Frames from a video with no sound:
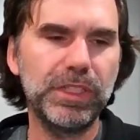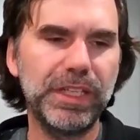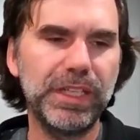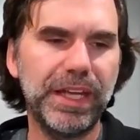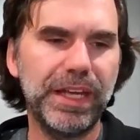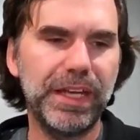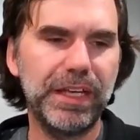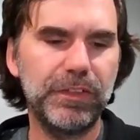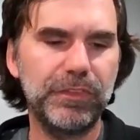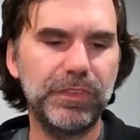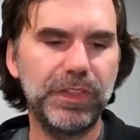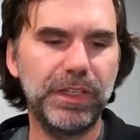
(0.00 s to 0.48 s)
can
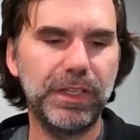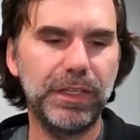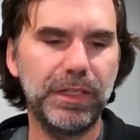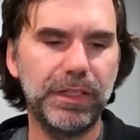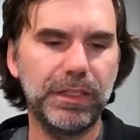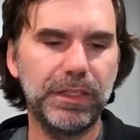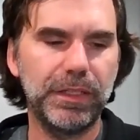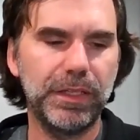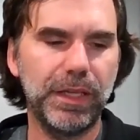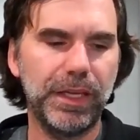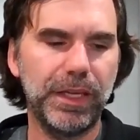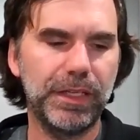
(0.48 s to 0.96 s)
have
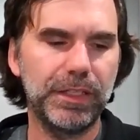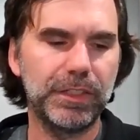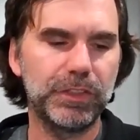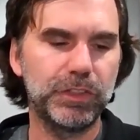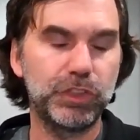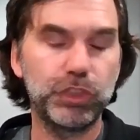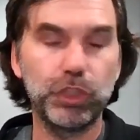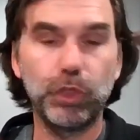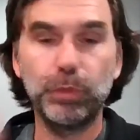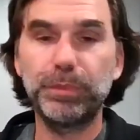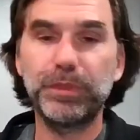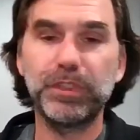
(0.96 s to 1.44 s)
a
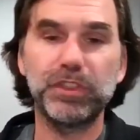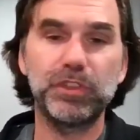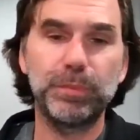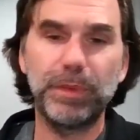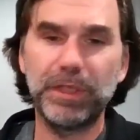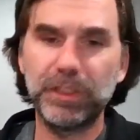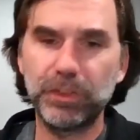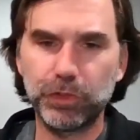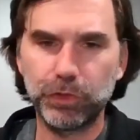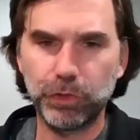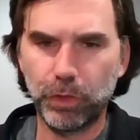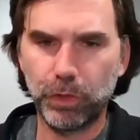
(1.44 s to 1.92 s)
soap
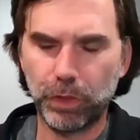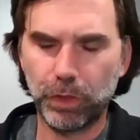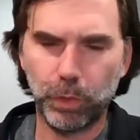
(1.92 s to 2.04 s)
dispenser